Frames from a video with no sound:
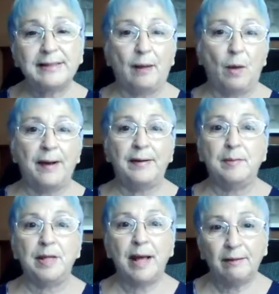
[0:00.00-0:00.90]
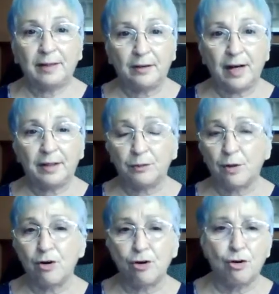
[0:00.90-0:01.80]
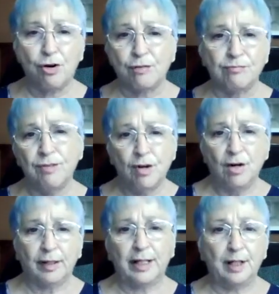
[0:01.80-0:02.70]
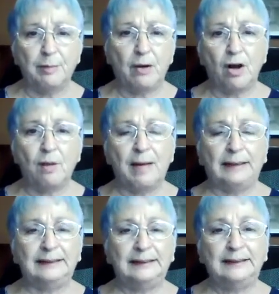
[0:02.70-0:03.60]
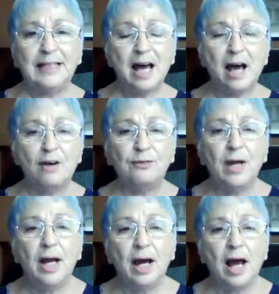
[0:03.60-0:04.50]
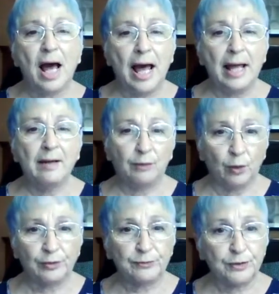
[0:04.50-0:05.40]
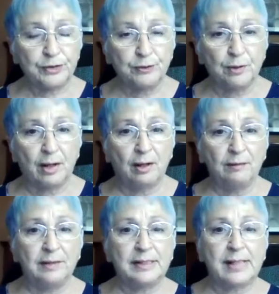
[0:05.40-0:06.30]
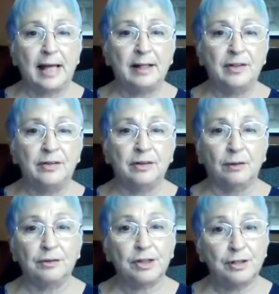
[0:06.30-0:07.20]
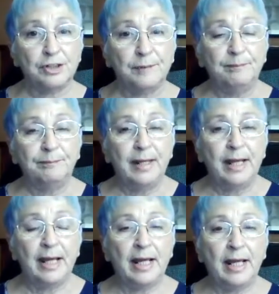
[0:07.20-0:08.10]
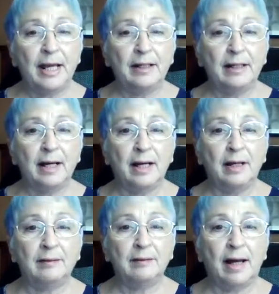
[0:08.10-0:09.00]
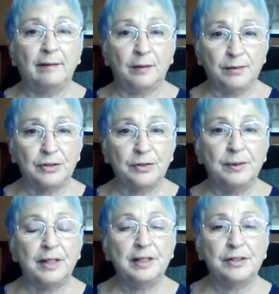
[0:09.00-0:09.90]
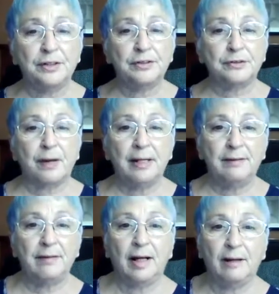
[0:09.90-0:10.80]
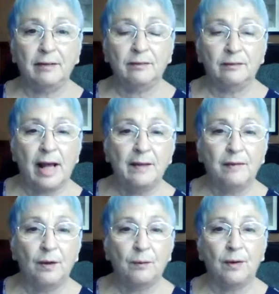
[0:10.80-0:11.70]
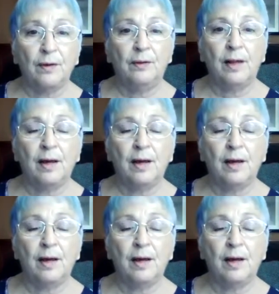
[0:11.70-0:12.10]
I wanted to be out there on the road and getting about all my stuff, I, of course, first of all, decided to go to church. And there was a Unity Church right local.